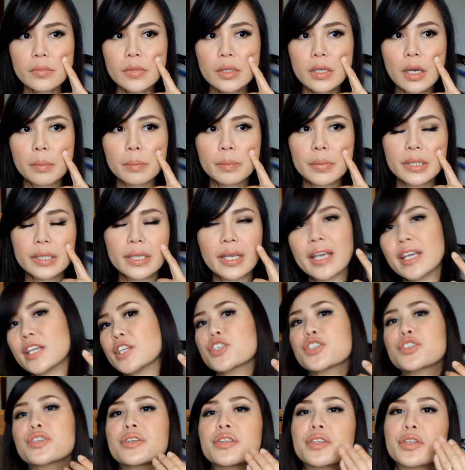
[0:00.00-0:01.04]

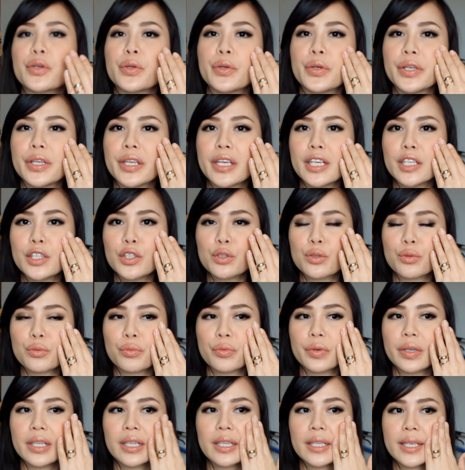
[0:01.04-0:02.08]
application, you need to
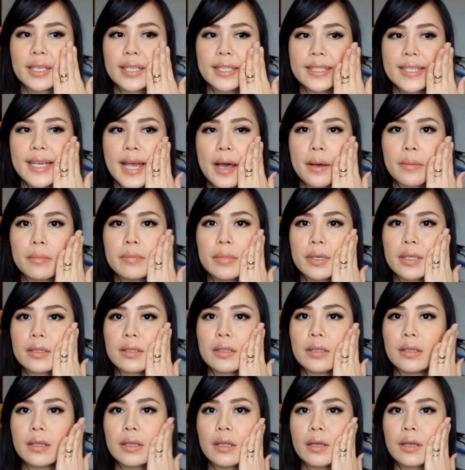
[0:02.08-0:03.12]
really dab it
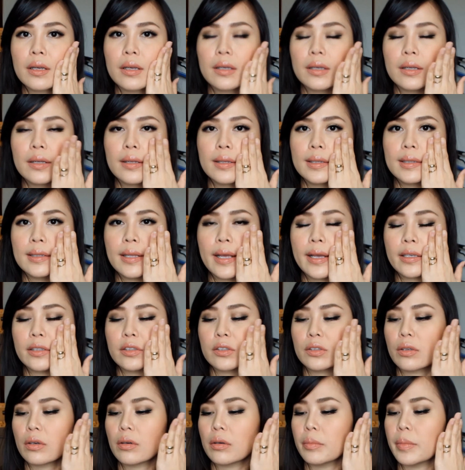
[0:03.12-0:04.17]
like
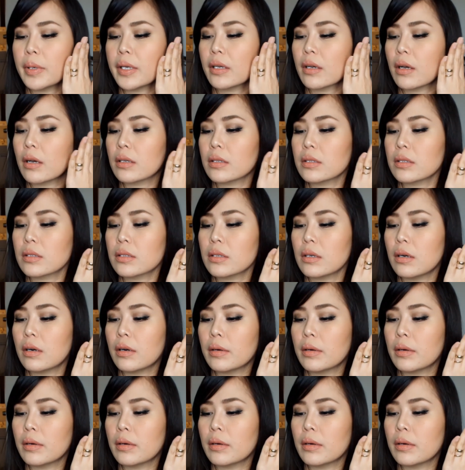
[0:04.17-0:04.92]
so, because